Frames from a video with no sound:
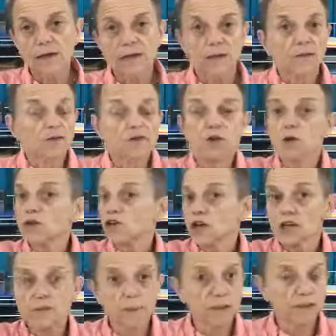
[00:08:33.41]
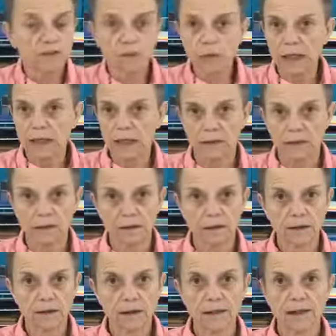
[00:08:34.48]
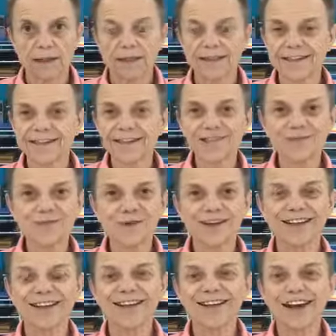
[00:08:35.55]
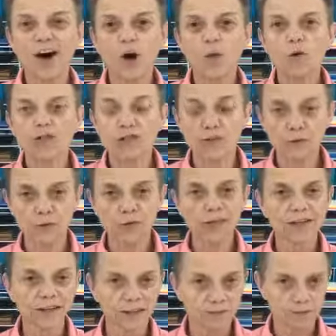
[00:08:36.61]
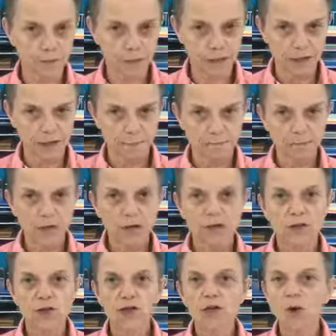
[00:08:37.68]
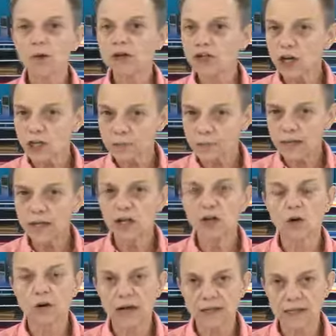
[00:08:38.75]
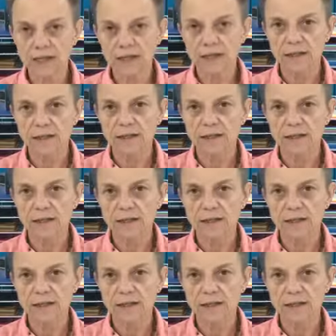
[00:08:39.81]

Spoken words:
There's no adjustment of the blade. This is what was thrilling for me. There's no adjustment, no guessing.